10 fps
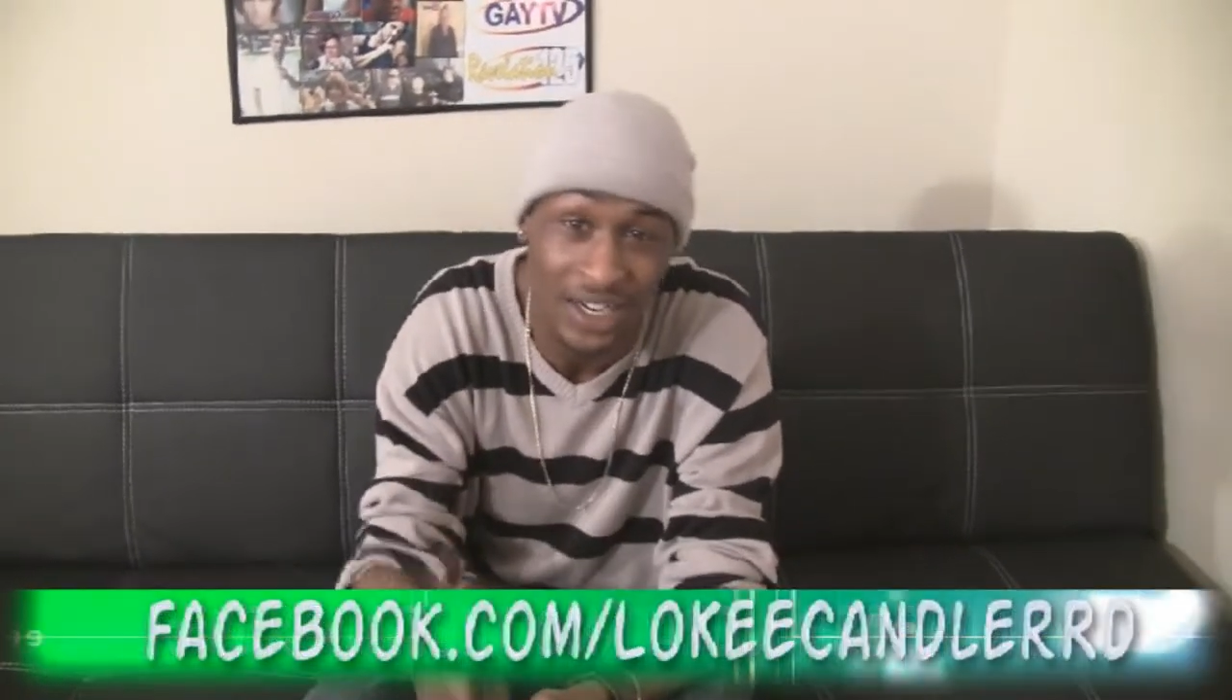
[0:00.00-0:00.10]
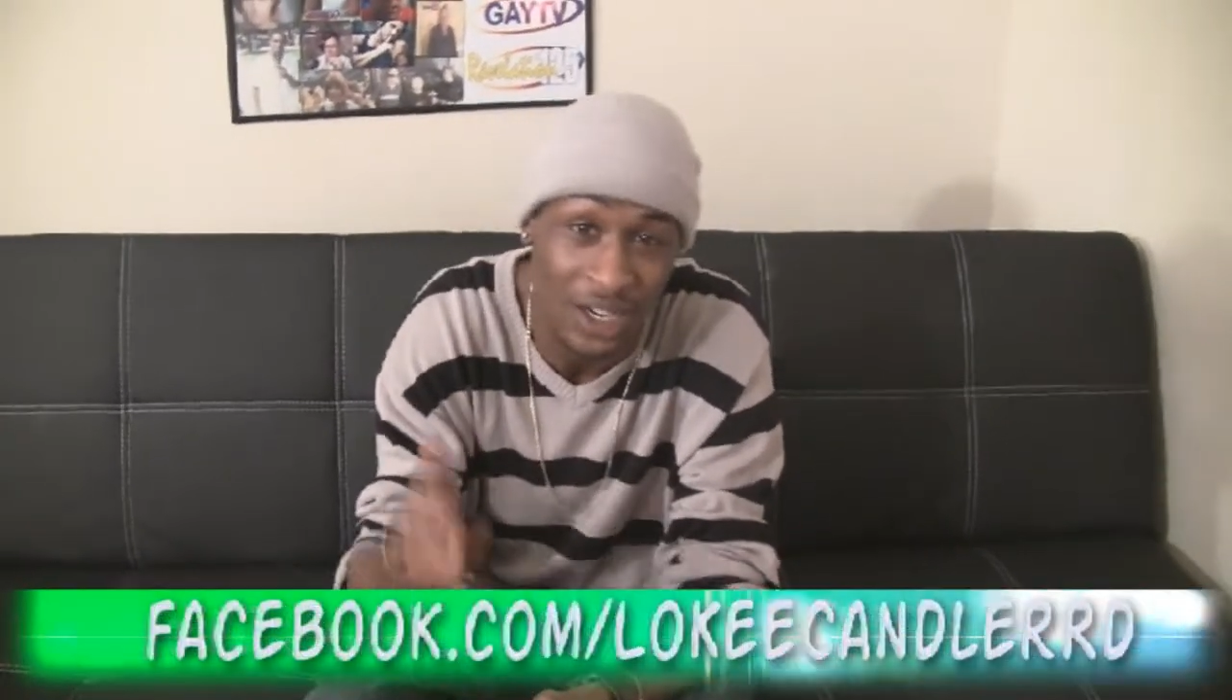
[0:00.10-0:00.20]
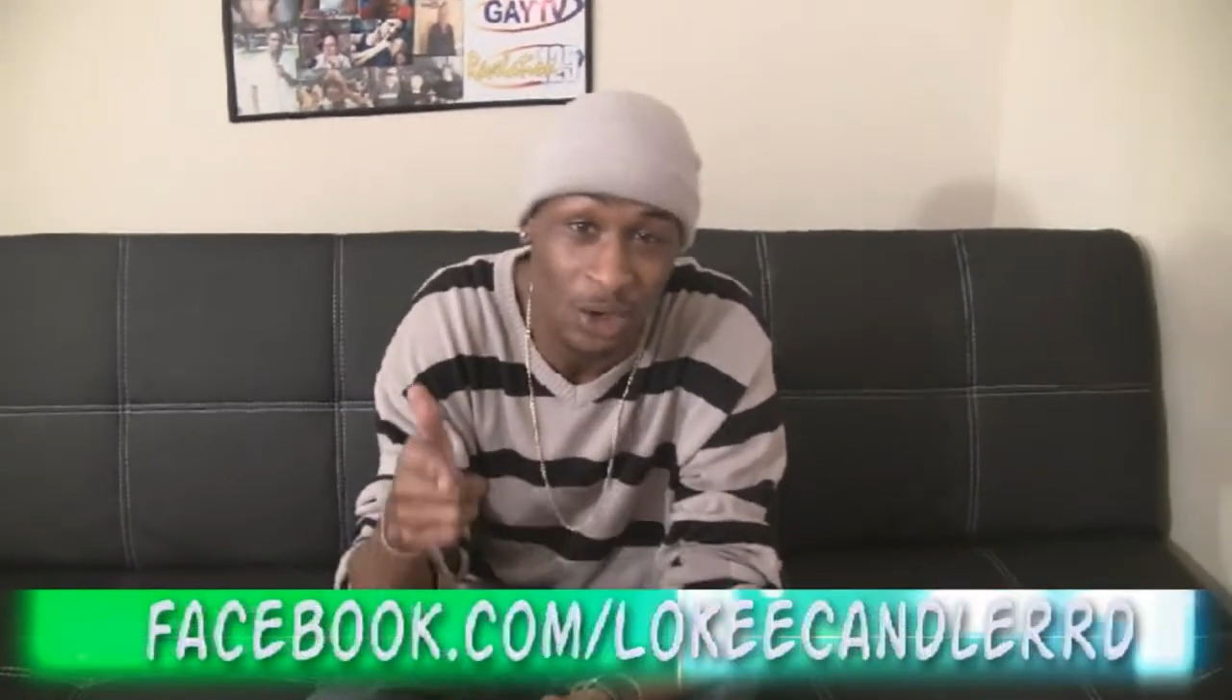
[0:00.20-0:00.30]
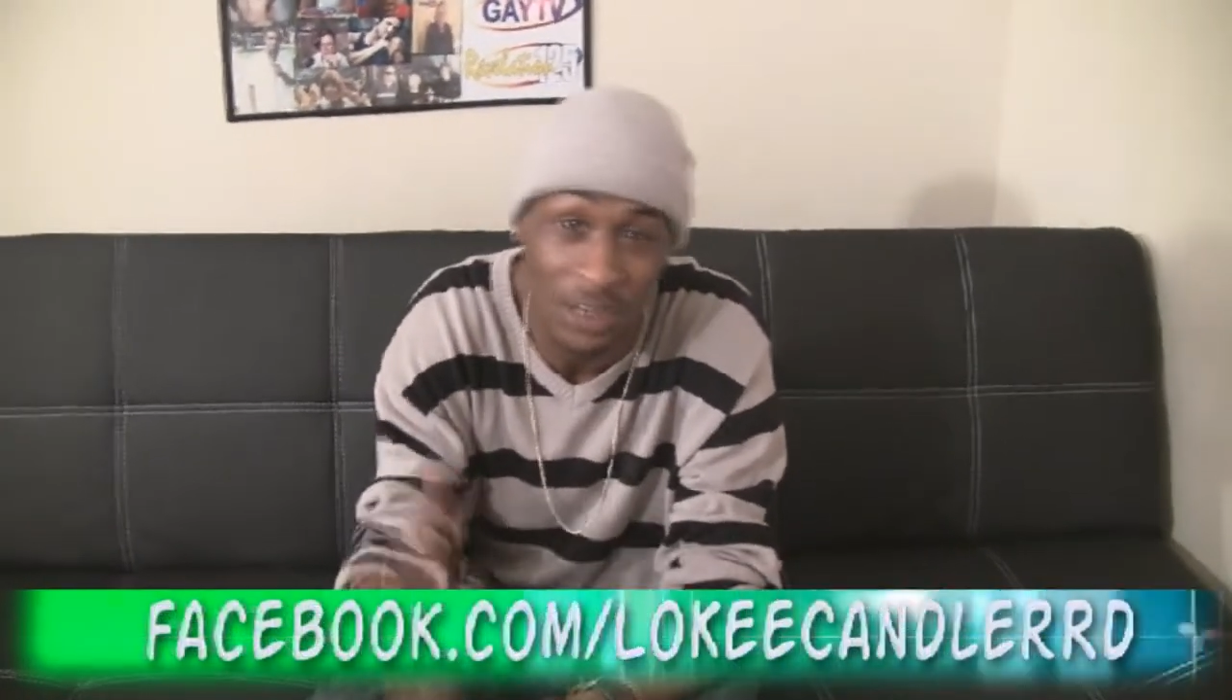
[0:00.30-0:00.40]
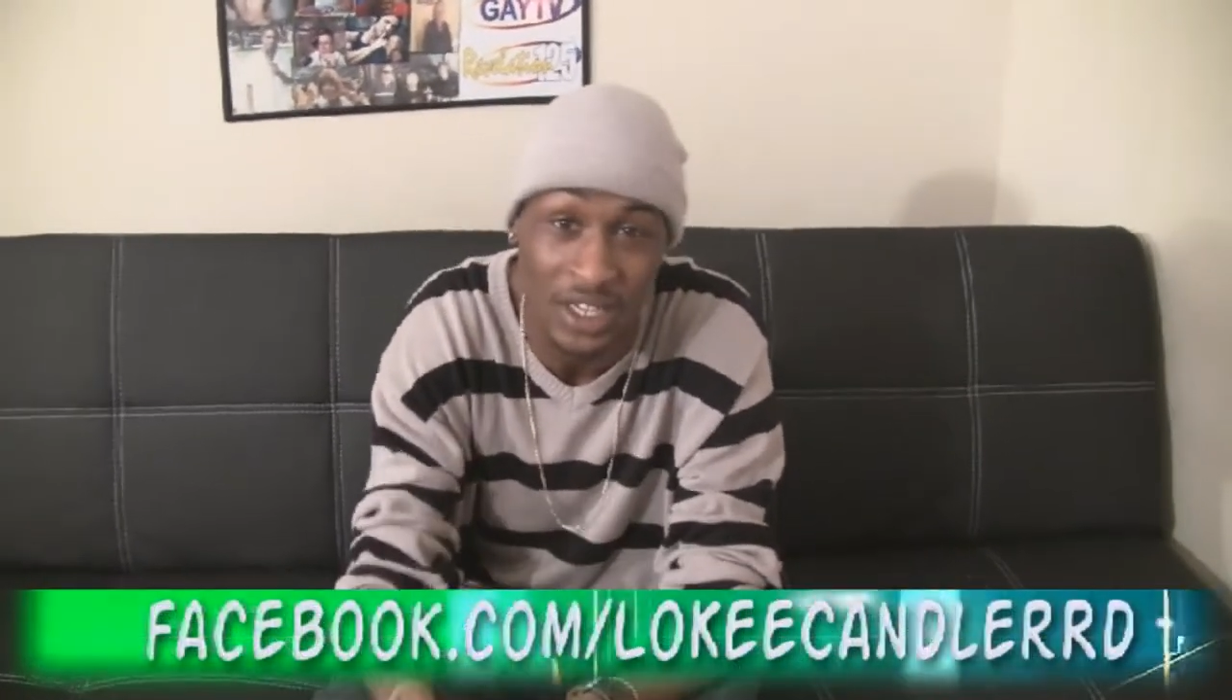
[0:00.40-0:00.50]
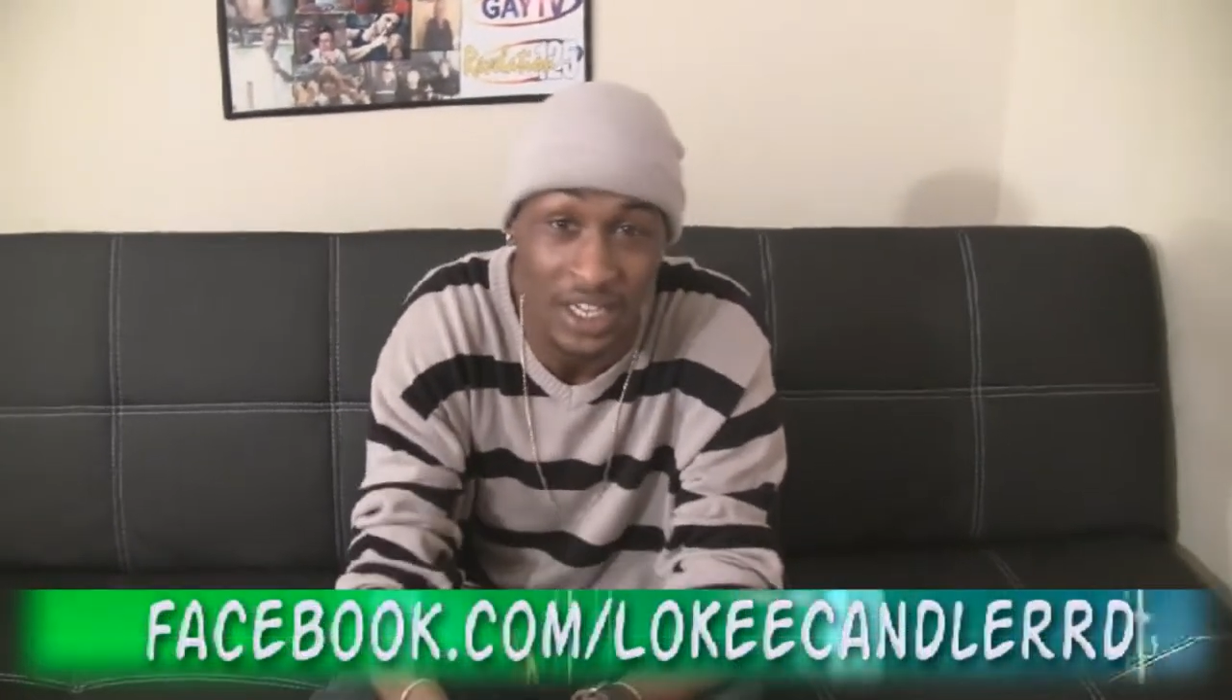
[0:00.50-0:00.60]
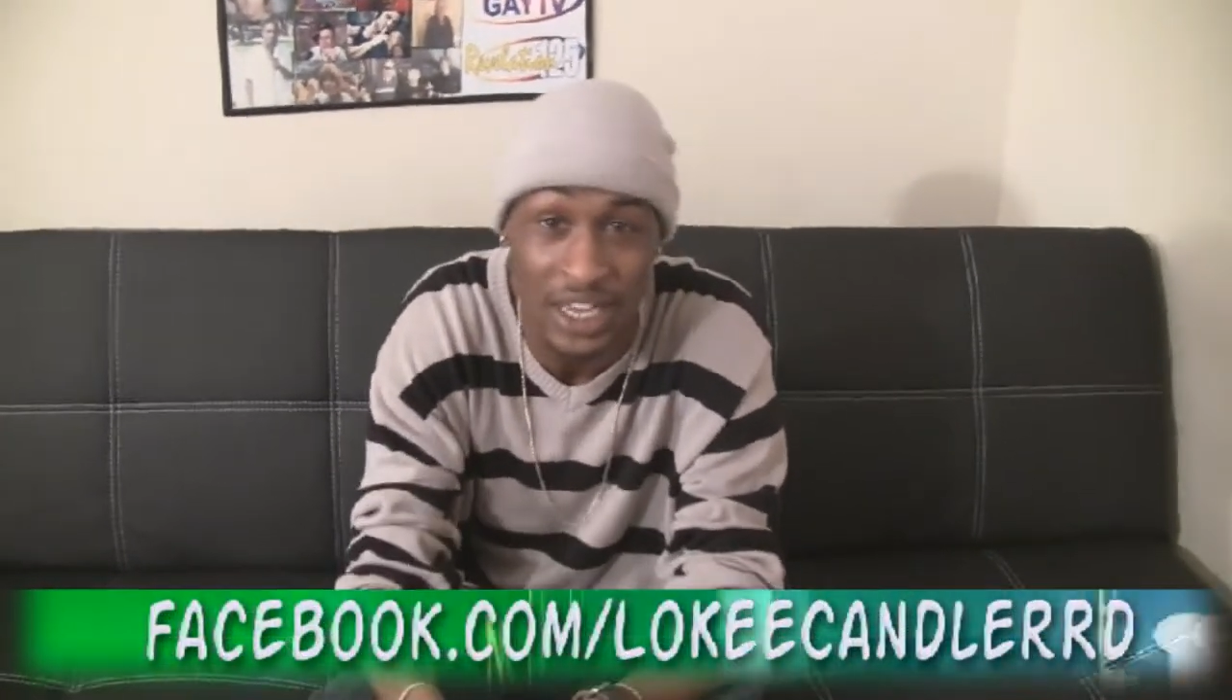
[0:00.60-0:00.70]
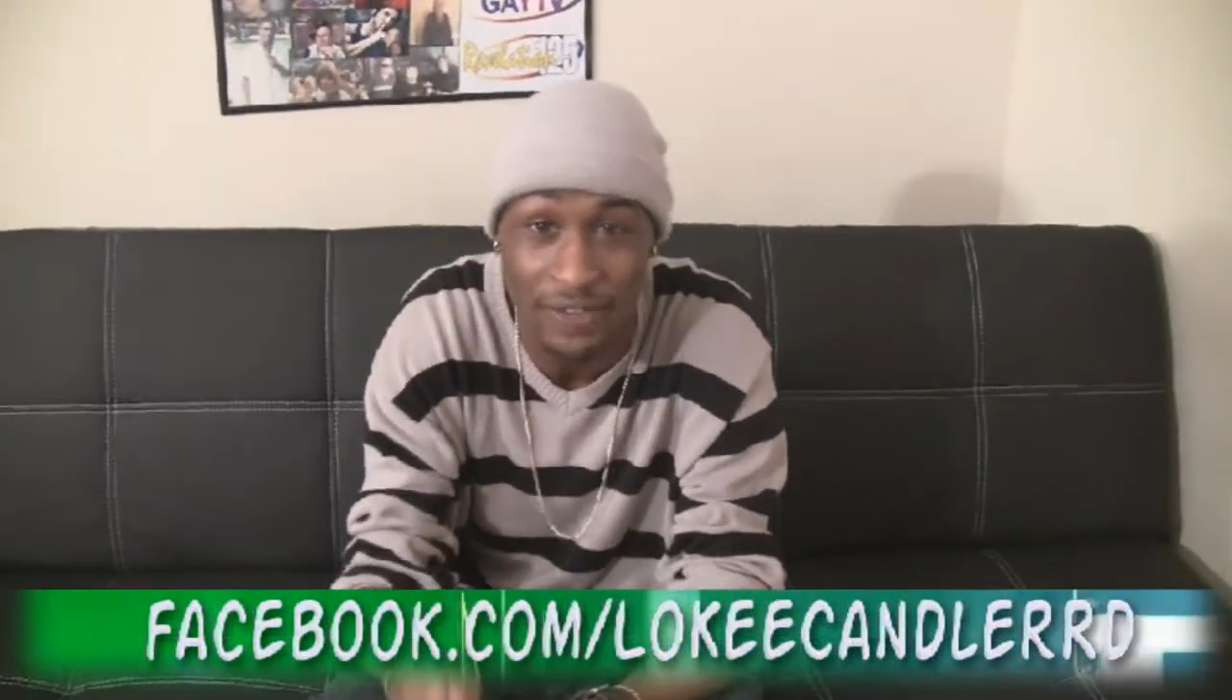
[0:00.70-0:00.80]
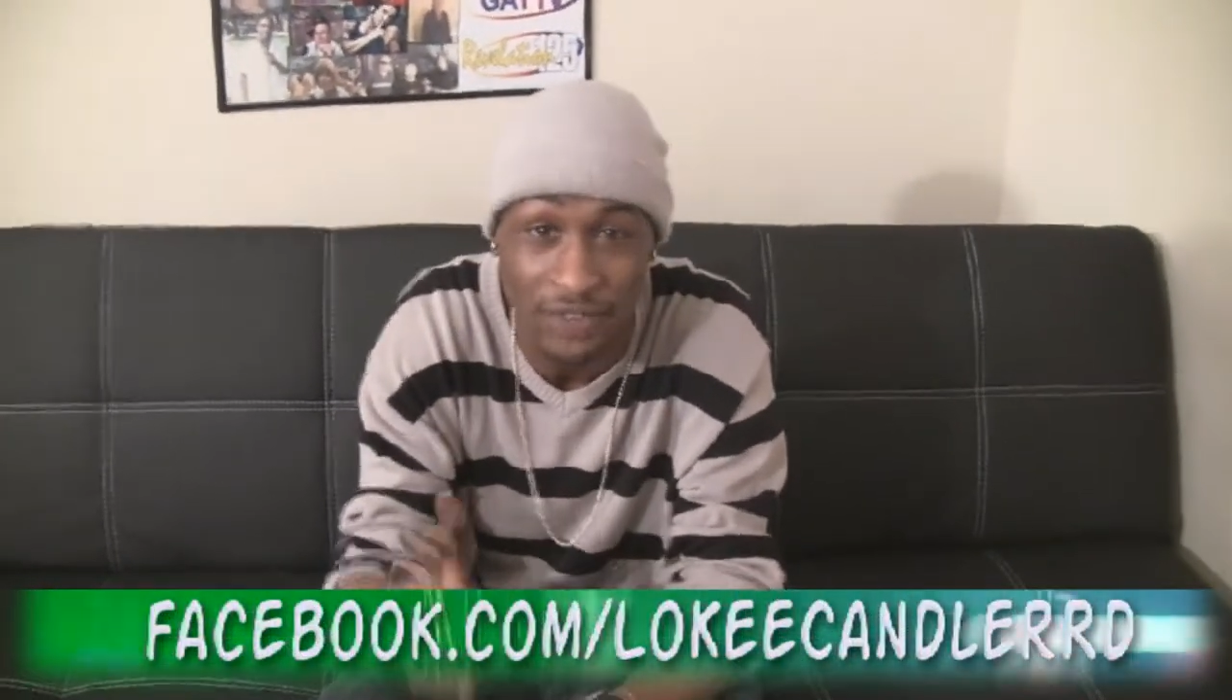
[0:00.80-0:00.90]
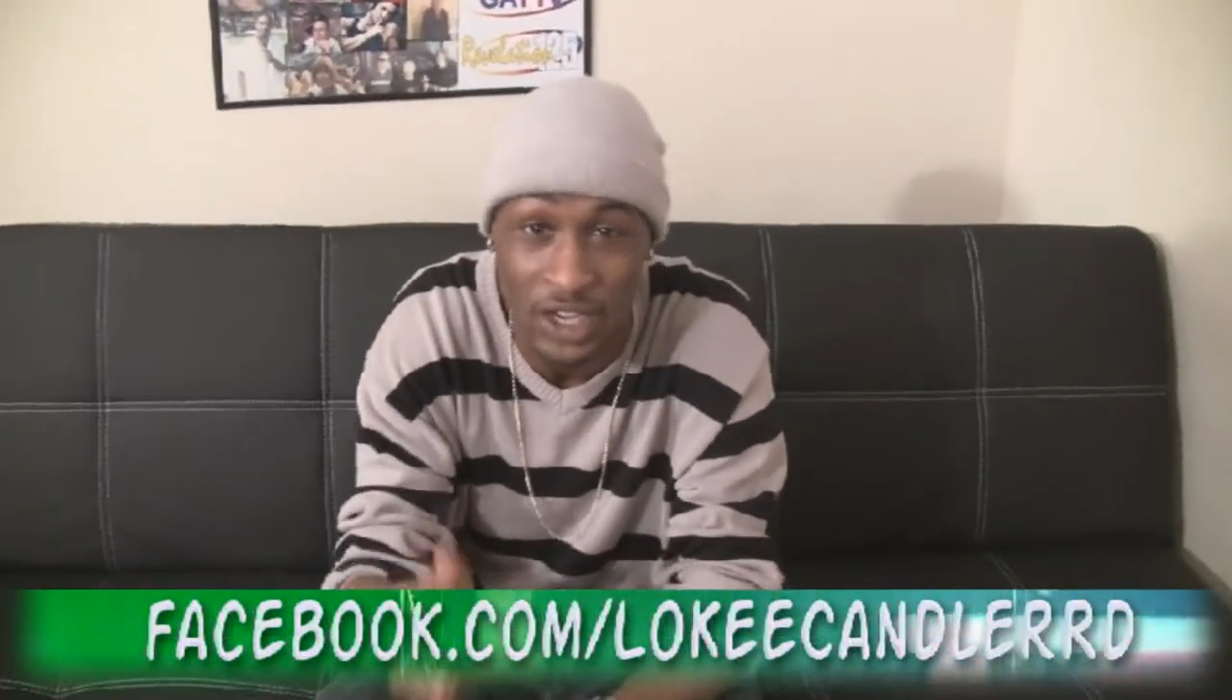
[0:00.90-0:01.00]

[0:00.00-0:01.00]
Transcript: Lo Kee at